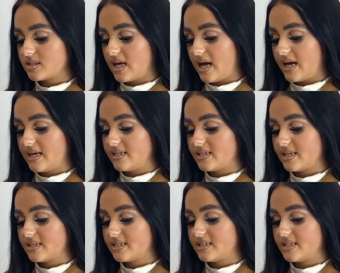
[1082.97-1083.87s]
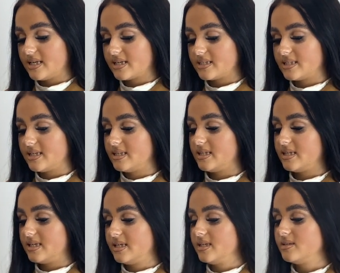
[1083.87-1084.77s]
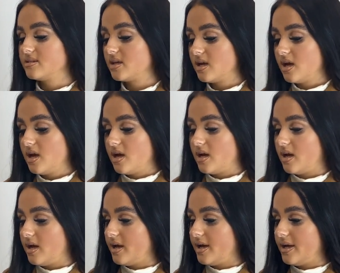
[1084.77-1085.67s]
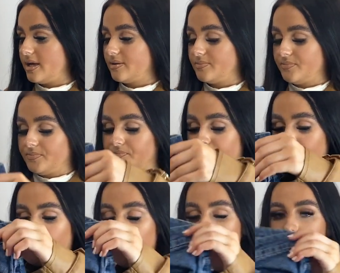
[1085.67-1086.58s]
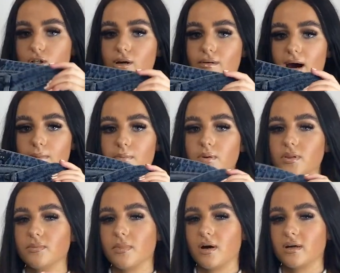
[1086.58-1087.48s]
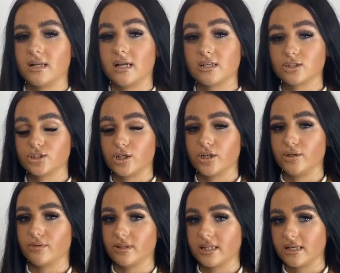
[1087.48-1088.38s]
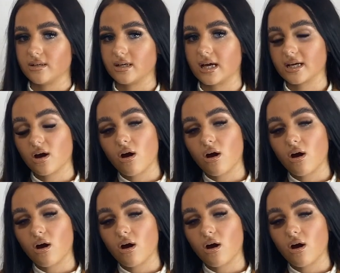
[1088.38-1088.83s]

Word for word: size six in these. Um, so I'll put them on and I'll show you what they look like